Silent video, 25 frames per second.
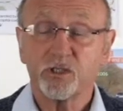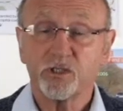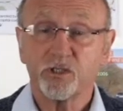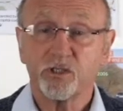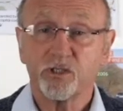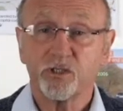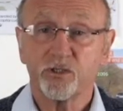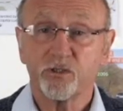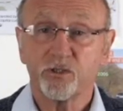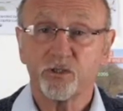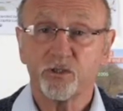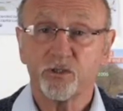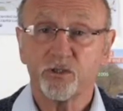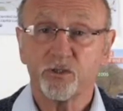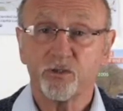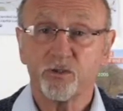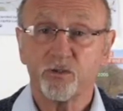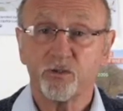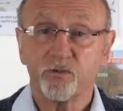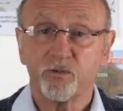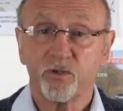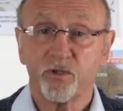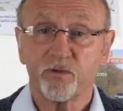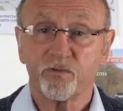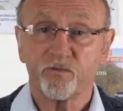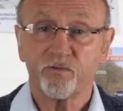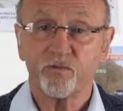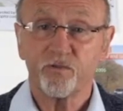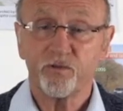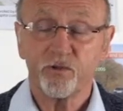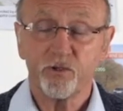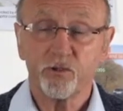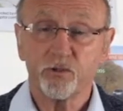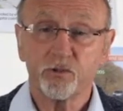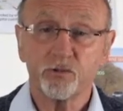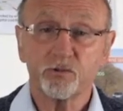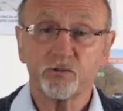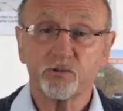to the
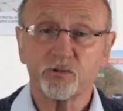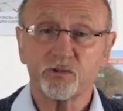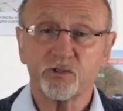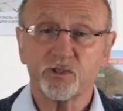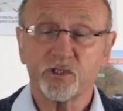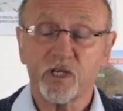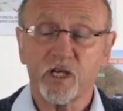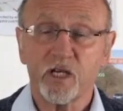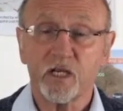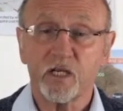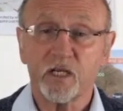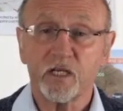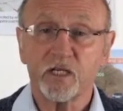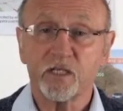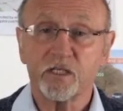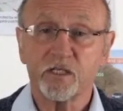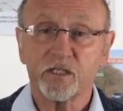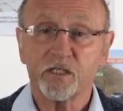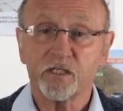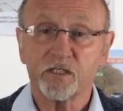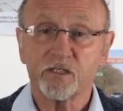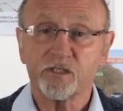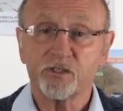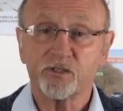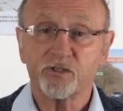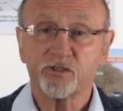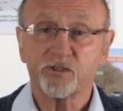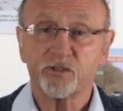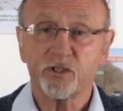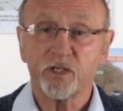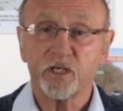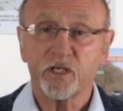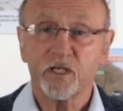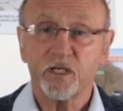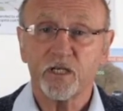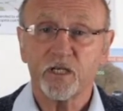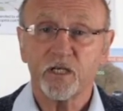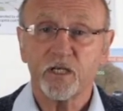fuel cell
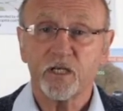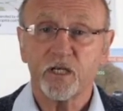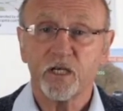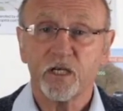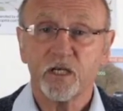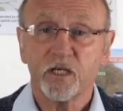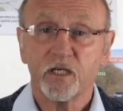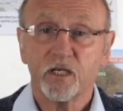industry